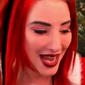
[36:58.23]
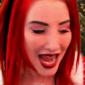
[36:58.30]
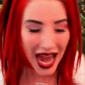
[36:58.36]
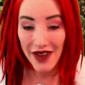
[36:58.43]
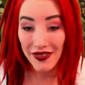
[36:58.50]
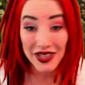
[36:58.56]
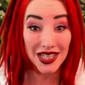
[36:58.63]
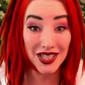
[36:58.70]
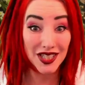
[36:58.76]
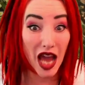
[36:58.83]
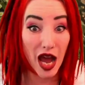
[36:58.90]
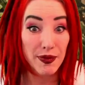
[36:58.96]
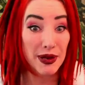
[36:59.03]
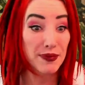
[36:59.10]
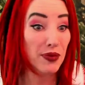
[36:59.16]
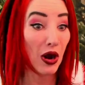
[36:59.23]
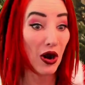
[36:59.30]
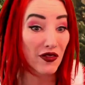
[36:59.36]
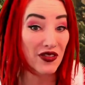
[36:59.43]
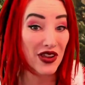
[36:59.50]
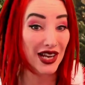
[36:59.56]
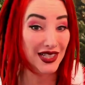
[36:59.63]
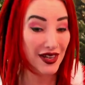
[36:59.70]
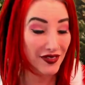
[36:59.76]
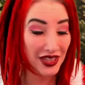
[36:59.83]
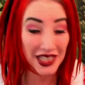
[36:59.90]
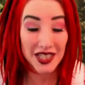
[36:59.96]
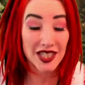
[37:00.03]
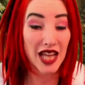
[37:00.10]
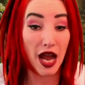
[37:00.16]
Everything's got to be perfect.
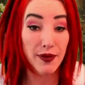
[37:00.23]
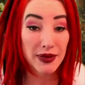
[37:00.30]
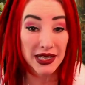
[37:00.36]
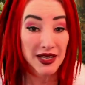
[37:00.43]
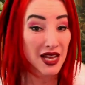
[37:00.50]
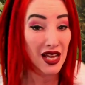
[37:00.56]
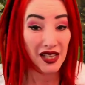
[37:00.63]
Everything's got to be